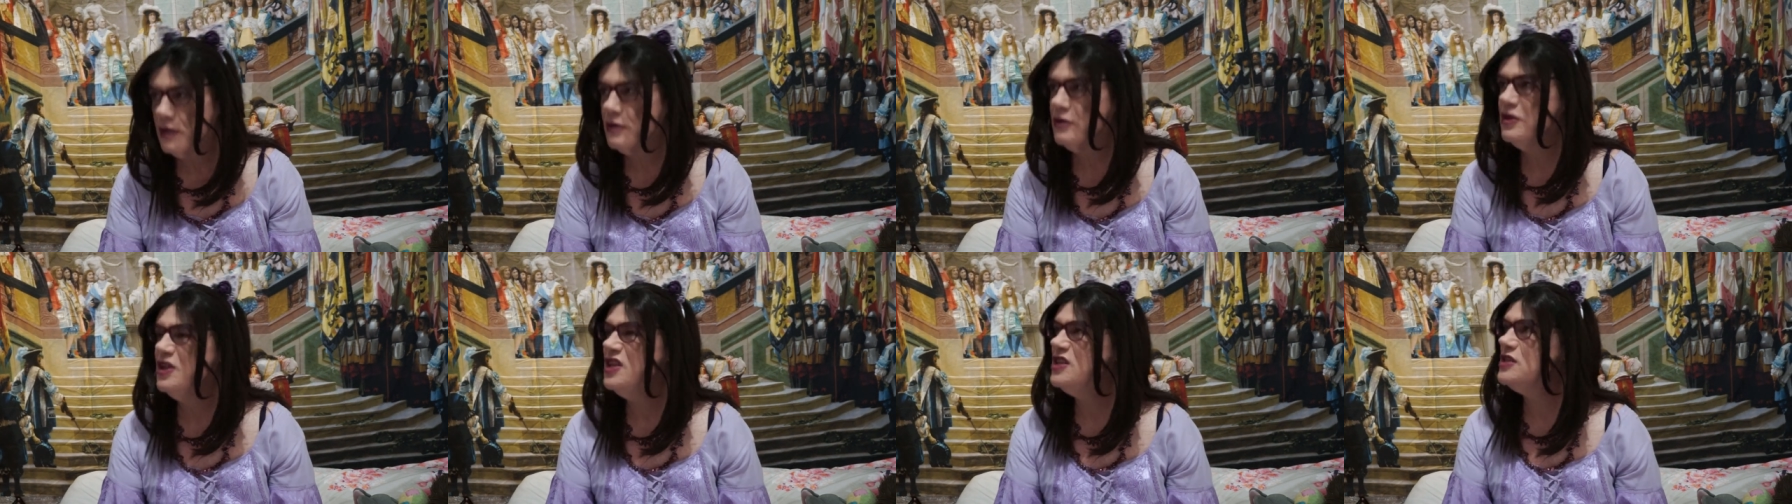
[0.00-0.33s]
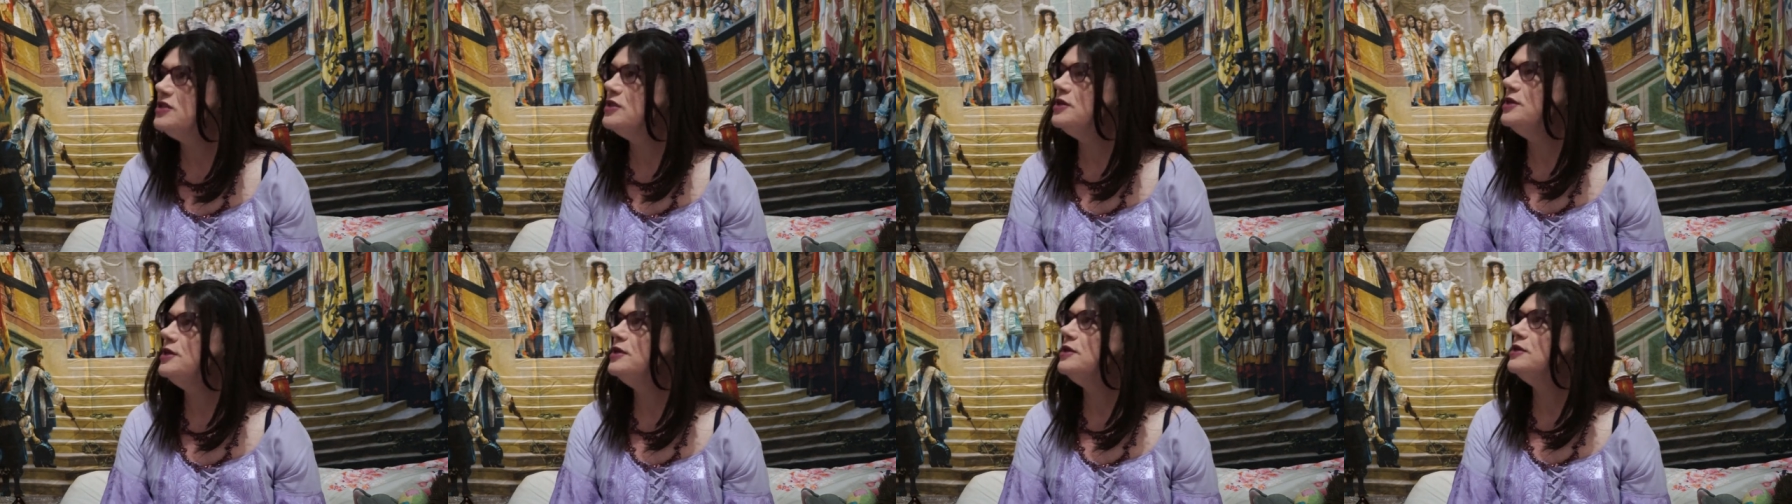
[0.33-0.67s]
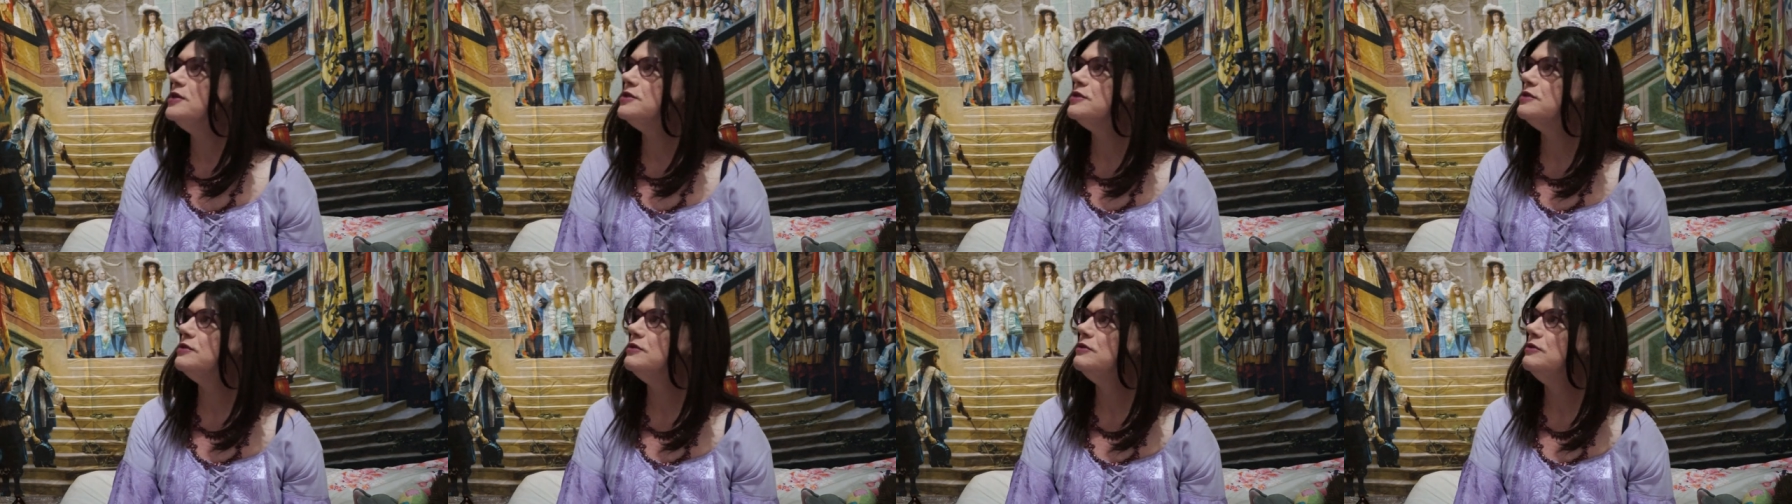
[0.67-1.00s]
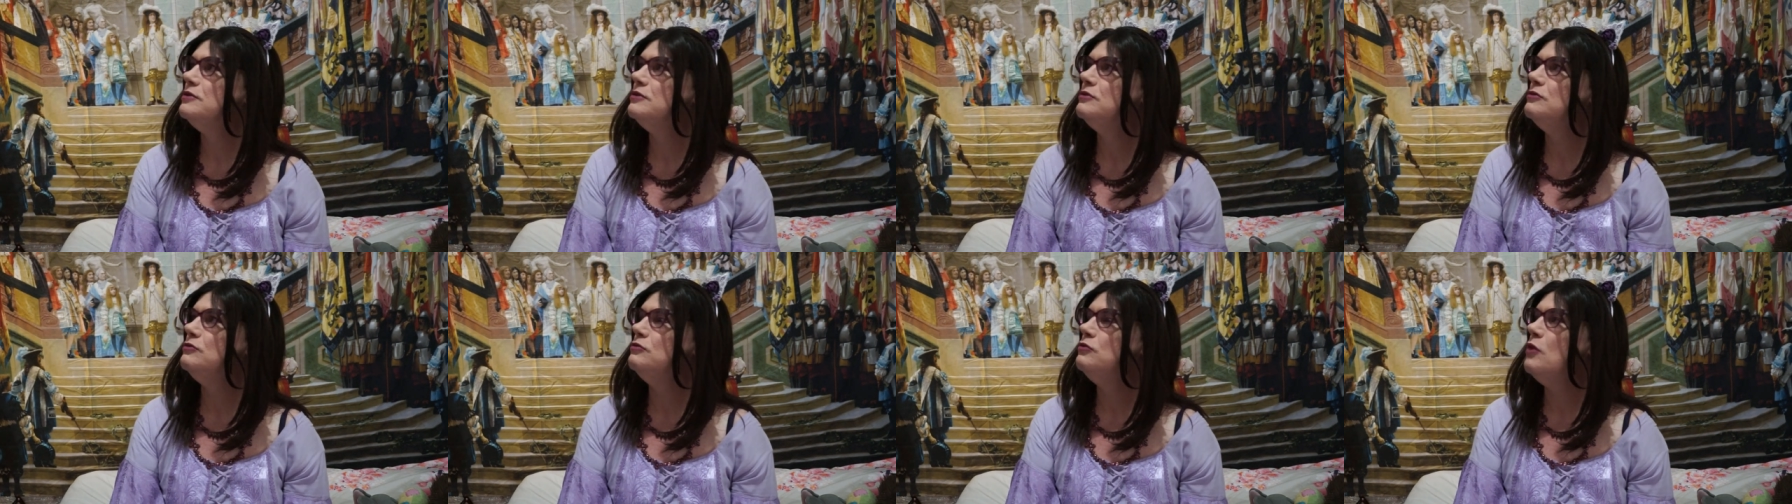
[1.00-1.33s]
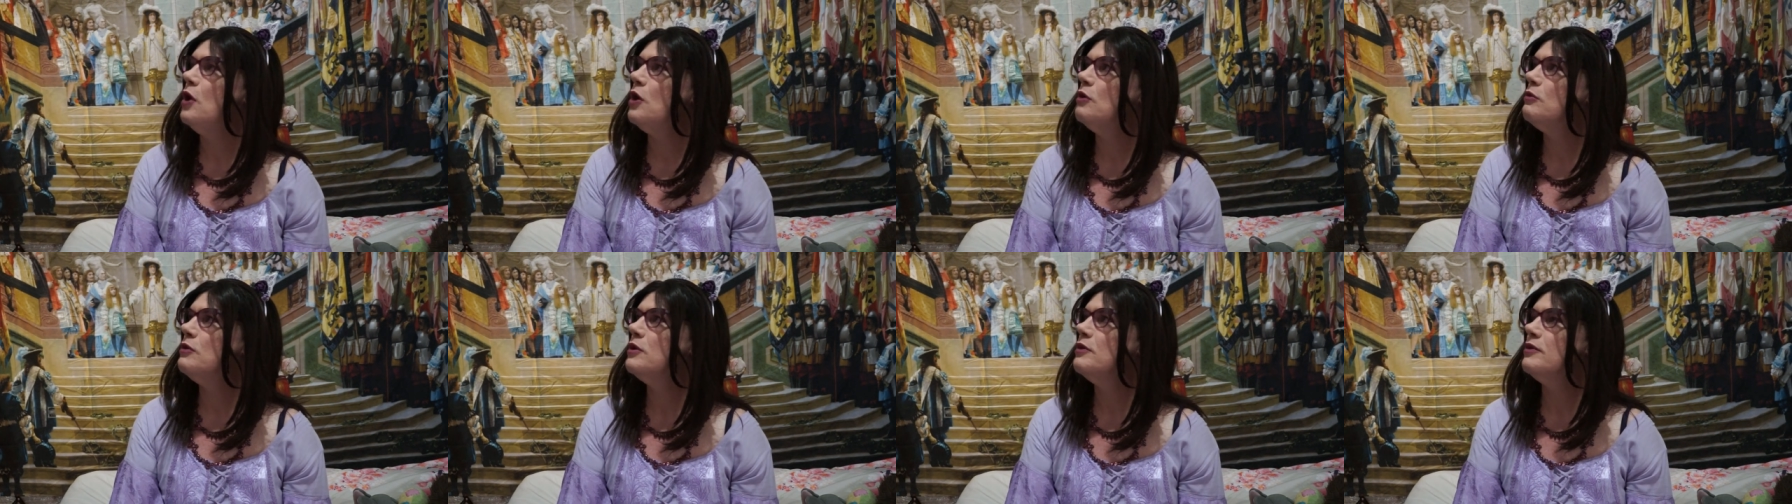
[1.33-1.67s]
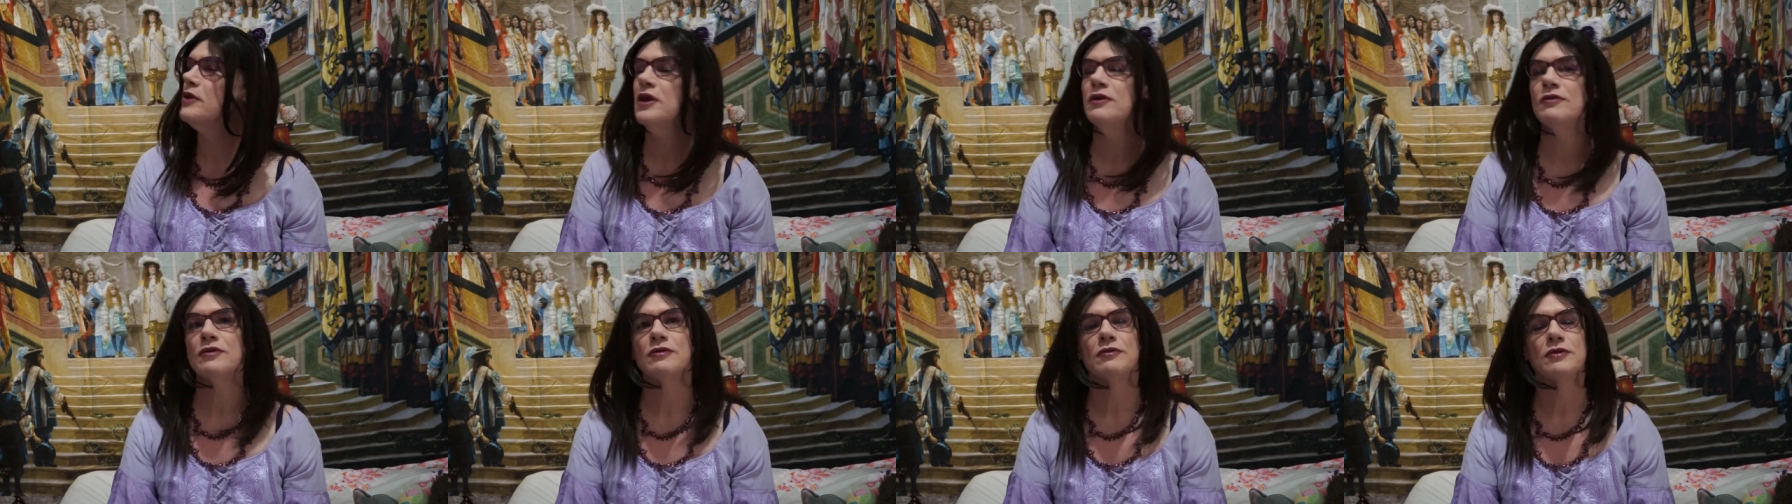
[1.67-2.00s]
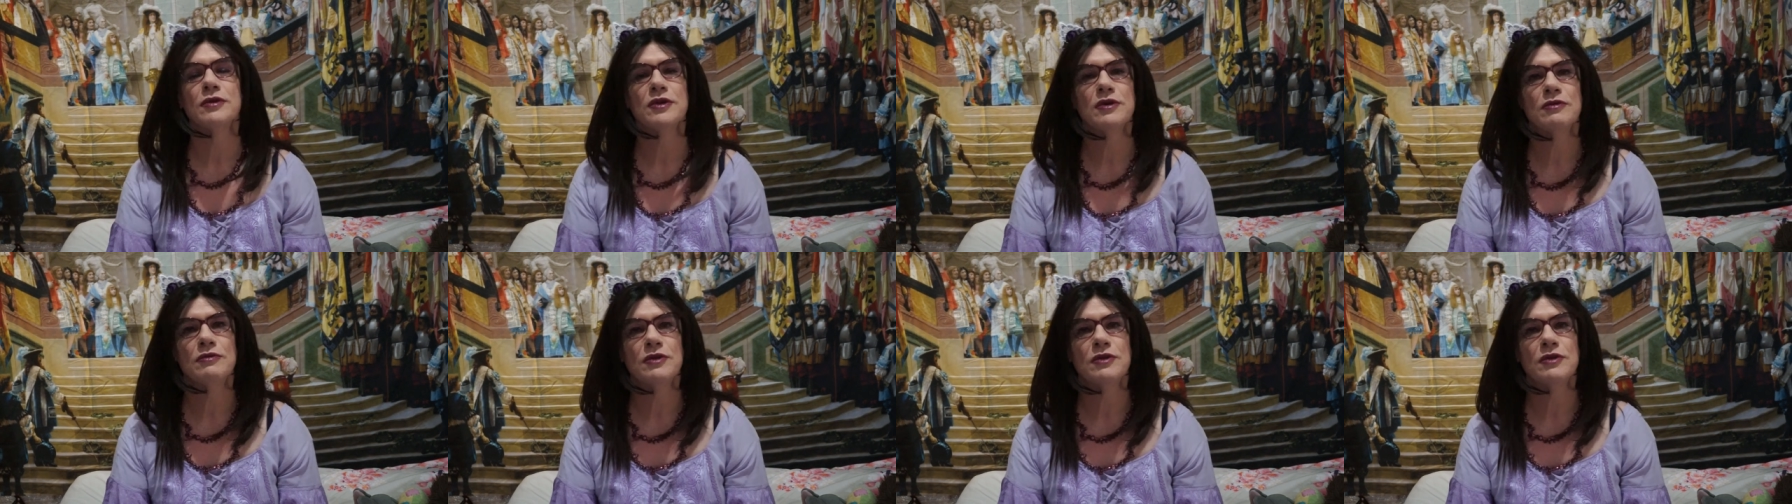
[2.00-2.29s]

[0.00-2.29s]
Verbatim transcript: this is what we were given with the